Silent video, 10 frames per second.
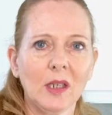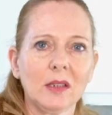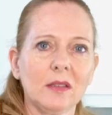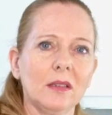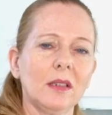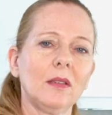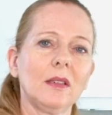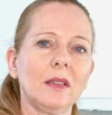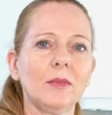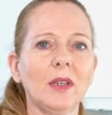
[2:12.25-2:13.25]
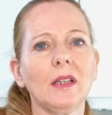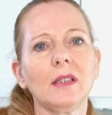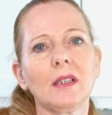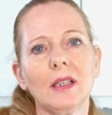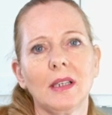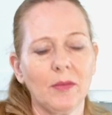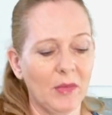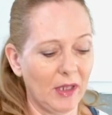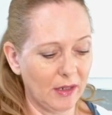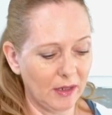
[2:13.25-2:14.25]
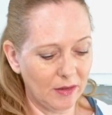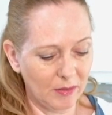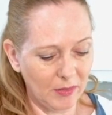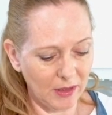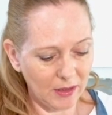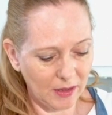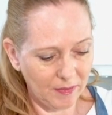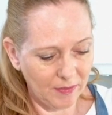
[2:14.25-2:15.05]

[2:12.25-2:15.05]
So now little by little I'm adding the milk,